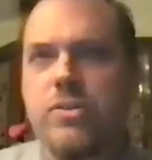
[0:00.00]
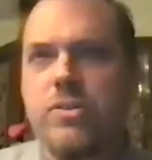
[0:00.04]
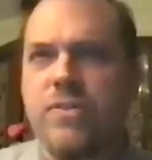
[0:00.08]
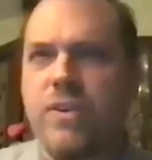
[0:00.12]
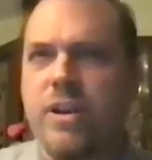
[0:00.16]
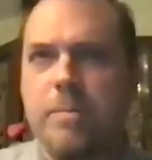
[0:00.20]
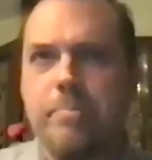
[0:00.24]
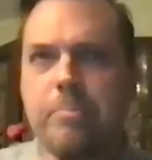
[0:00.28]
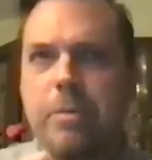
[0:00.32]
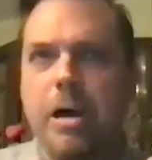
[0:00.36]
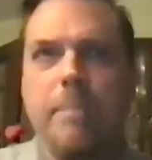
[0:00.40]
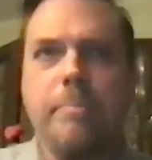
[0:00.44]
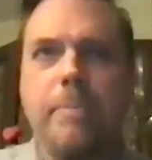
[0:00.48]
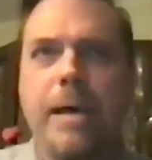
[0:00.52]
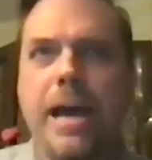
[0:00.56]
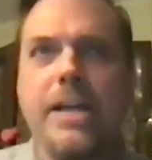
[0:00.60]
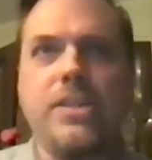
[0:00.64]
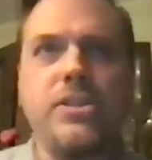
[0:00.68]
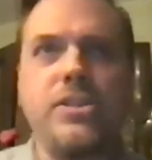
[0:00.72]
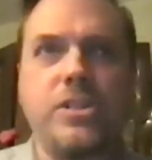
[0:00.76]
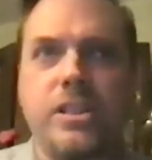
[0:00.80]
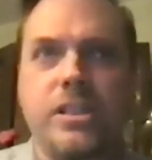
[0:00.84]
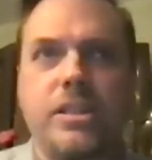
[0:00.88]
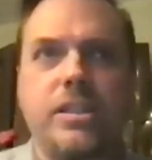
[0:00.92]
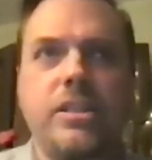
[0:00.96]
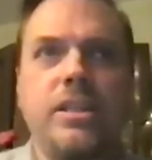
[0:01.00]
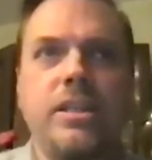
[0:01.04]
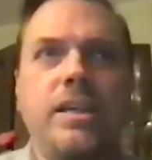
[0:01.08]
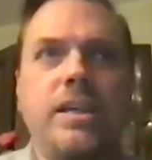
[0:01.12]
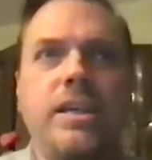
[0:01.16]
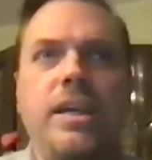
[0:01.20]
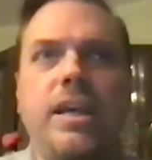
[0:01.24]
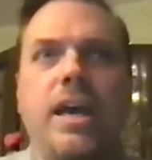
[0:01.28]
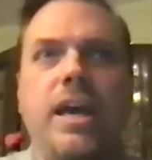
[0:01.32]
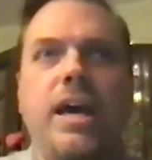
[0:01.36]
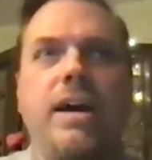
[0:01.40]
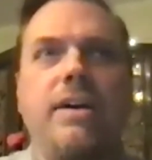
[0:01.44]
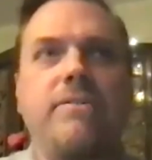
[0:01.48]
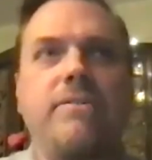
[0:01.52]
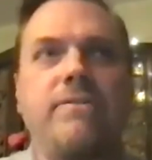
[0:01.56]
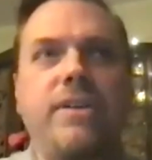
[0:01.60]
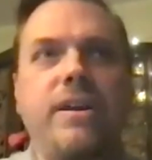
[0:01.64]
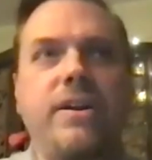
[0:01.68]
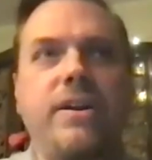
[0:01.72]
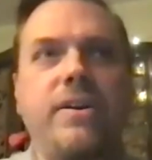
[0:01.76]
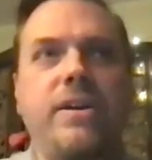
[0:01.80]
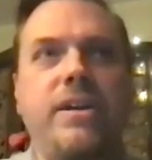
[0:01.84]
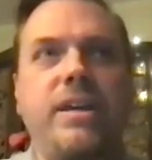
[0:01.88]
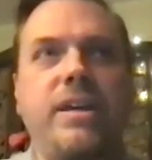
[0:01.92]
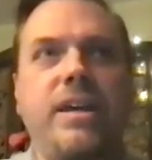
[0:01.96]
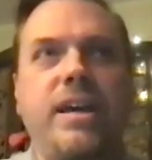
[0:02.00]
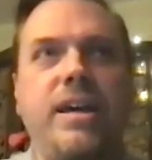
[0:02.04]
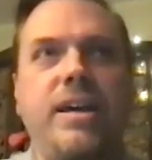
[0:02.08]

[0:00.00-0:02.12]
is very bombastic, very I